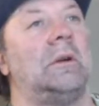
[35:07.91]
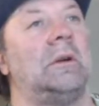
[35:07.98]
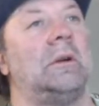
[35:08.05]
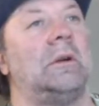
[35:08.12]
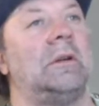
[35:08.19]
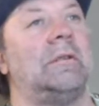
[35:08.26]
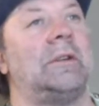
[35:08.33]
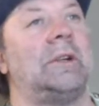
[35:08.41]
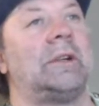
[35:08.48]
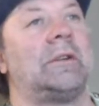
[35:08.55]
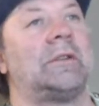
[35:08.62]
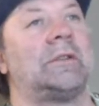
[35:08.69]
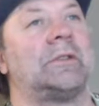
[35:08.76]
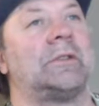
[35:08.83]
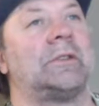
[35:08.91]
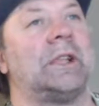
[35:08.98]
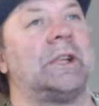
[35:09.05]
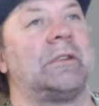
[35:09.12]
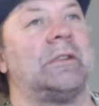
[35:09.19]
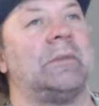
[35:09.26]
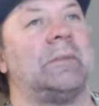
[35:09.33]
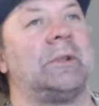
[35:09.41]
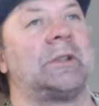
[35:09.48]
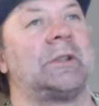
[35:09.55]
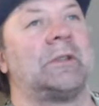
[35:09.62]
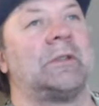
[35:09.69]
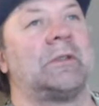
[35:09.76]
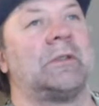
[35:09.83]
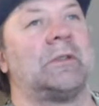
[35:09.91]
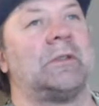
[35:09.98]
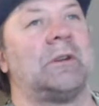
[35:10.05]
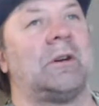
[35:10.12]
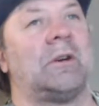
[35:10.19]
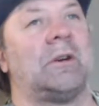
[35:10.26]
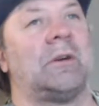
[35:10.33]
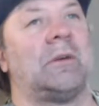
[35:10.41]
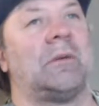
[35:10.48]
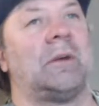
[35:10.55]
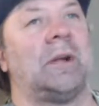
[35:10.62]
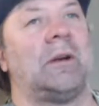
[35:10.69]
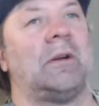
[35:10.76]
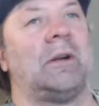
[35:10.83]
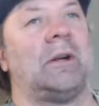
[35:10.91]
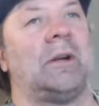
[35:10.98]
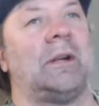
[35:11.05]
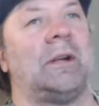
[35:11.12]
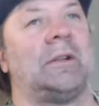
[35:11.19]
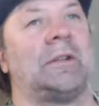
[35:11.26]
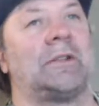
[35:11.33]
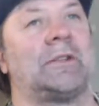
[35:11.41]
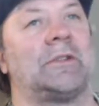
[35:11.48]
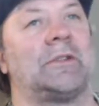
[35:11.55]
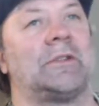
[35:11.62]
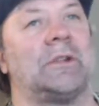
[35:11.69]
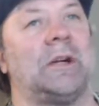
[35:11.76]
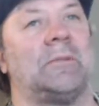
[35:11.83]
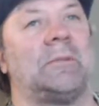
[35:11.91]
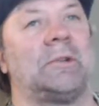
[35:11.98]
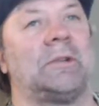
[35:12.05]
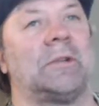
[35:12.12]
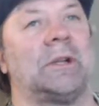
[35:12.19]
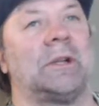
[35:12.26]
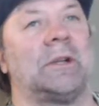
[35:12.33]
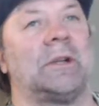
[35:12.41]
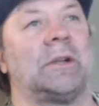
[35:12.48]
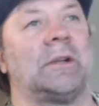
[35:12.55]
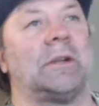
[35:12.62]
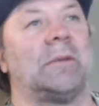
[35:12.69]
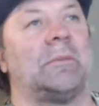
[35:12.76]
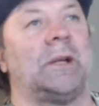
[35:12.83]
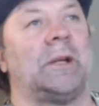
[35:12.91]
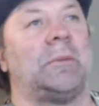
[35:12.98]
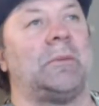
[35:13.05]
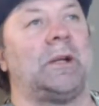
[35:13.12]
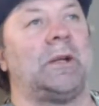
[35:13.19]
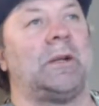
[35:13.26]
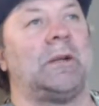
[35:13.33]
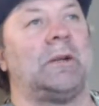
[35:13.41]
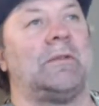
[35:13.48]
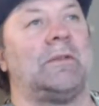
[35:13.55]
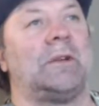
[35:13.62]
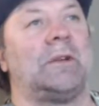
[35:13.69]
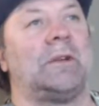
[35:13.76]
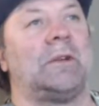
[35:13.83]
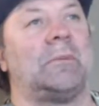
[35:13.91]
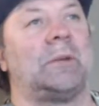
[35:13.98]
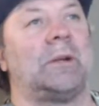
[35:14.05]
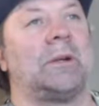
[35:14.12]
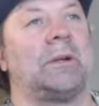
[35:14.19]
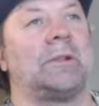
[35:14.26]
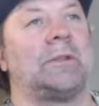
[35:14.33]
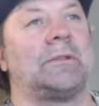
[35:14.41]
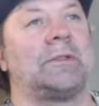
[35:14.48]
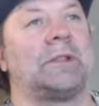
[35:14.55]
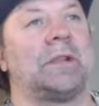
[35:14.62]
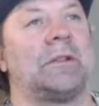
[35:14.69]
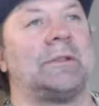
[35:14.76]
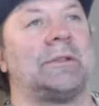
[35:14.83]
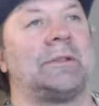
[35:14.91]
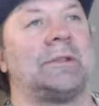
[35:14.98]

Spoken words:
The vehicle's trajectory and mission control audio without any additional commentary. There may be very long periods of silence.